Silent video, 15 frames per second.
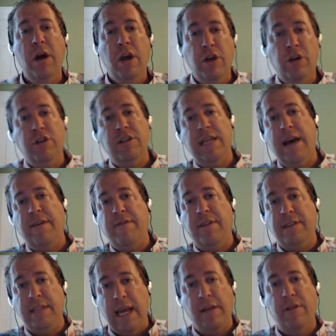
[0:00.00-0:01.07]
you'll just have to
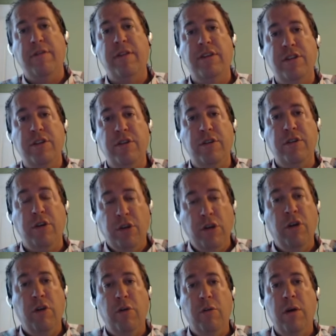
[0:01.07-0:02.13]
tailor this to
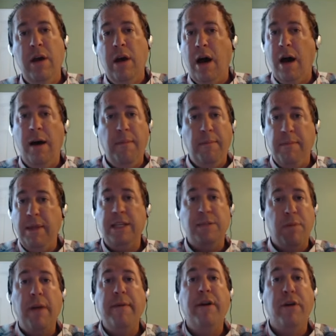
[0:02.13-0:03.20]
you. It's
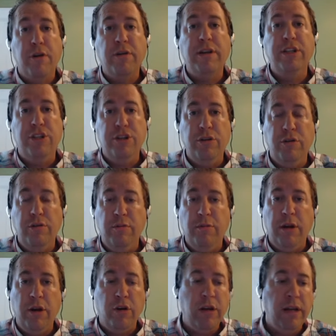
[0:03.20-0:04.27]
probably early
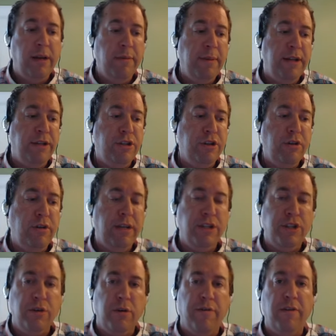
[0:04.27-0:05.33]
to mid-June
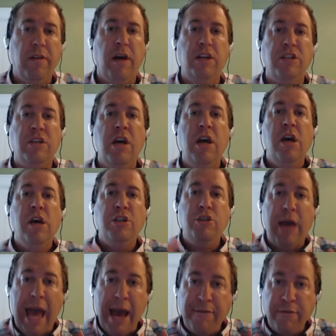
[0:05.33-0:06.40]
is your flush. So
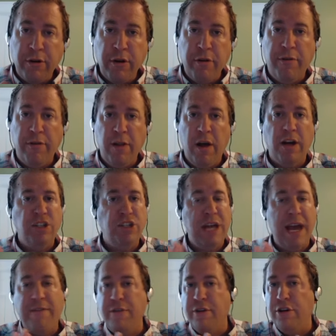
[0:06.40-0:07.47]
after your flush,
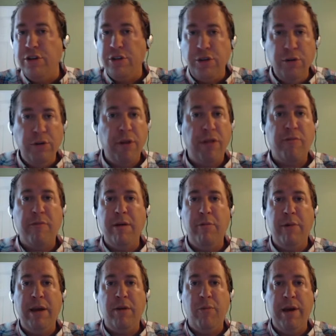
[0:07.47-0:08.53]
after your 2 to 3
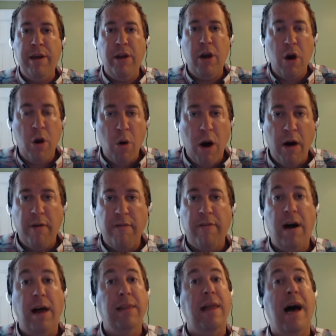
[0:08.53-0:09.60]
week window of
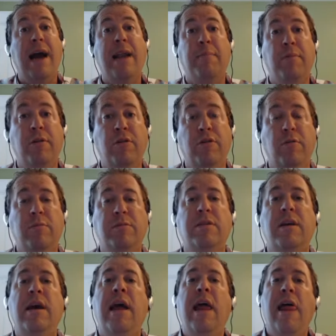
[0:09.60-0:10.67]
a lot of blooms,
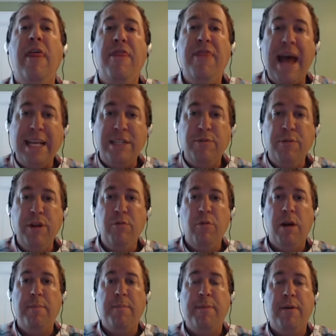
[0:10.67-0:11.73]
that's when you
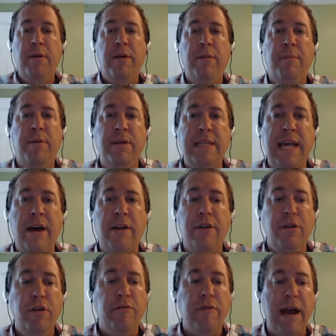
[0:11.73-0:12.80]
want to put down a
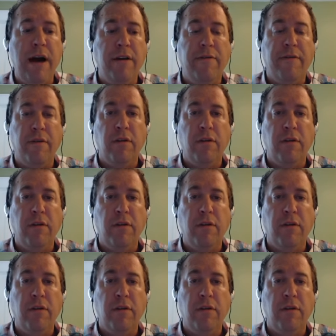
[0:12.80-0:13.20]
new round of